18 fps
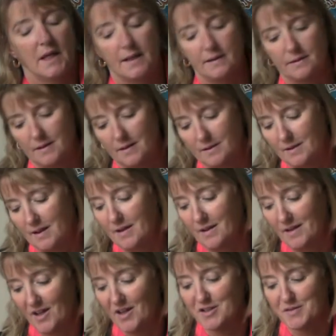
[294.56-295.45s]
It
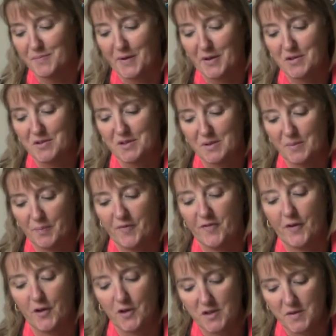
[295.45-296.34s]
is, because the
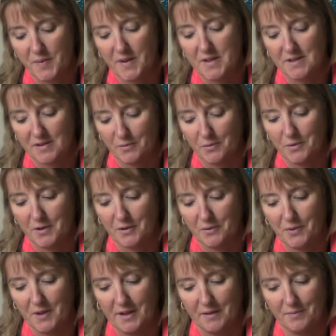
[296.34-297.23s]
first piece of work
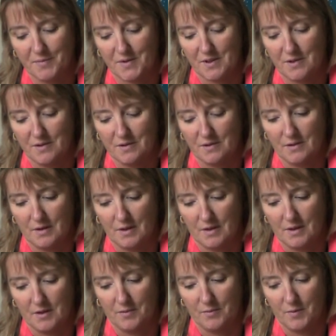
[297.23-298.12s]
Williamson,
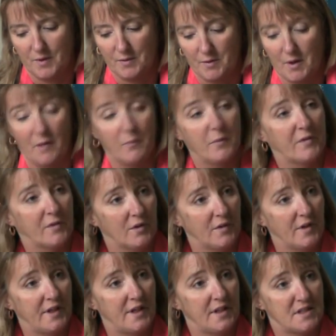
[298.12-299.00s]
and we've
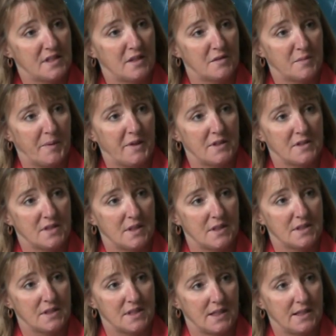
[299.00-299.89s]
got
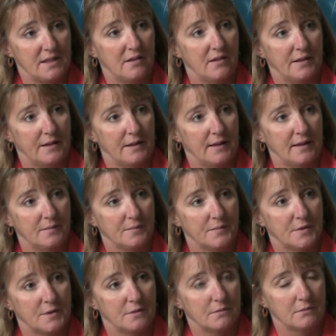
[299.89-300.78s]
NSSPCC
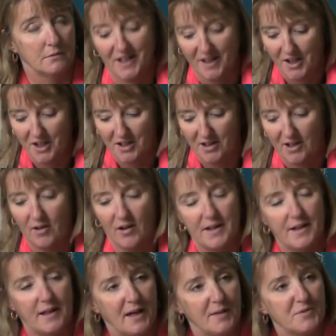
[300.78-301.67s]

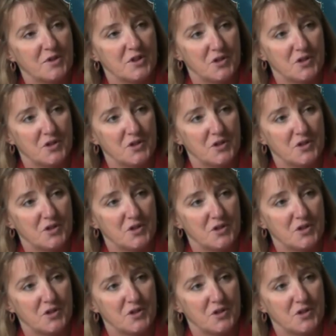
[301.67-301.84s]
lined up to